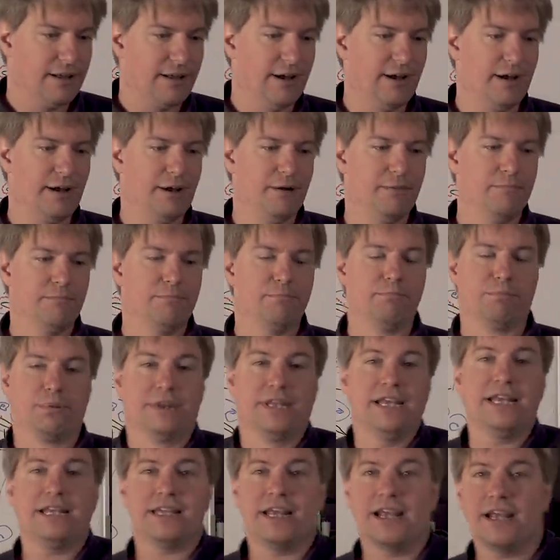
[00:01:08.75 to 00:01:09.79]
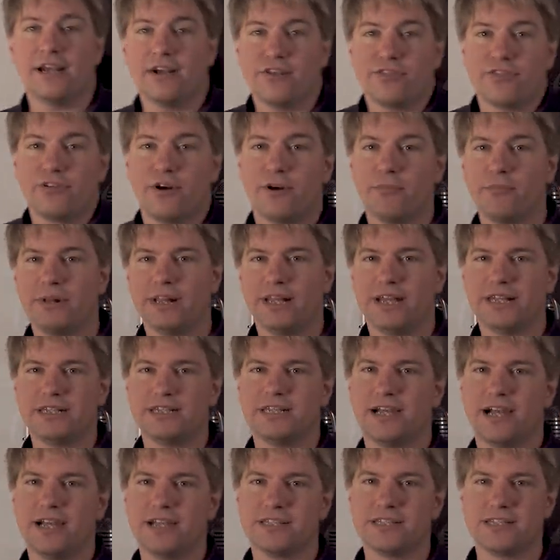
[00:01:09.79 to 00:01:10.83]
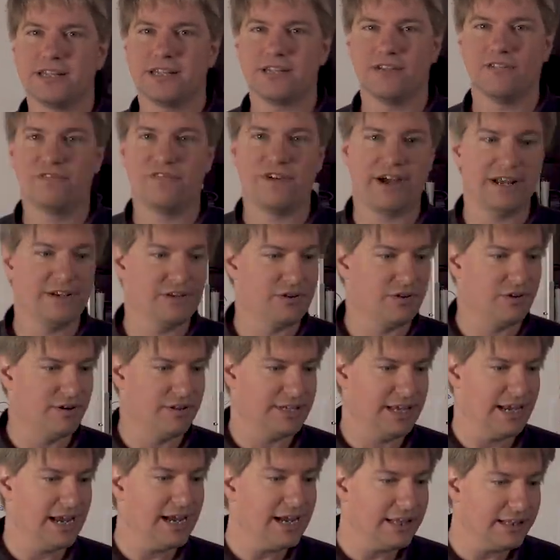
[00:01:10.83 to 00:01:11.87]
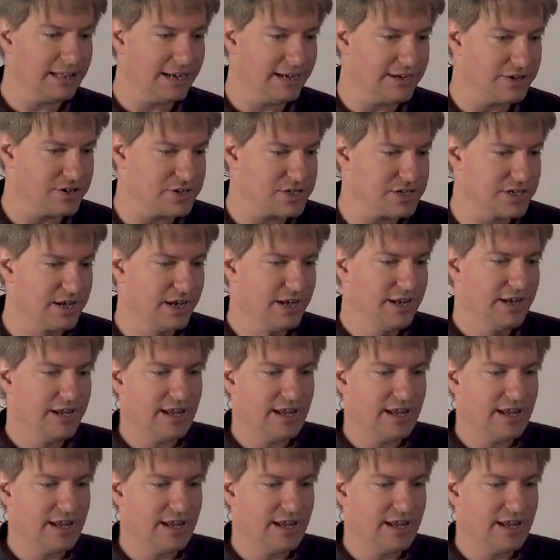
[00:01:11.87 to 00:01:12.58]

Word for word: um, bleed air thermal anti-ice that you find on all the airliners,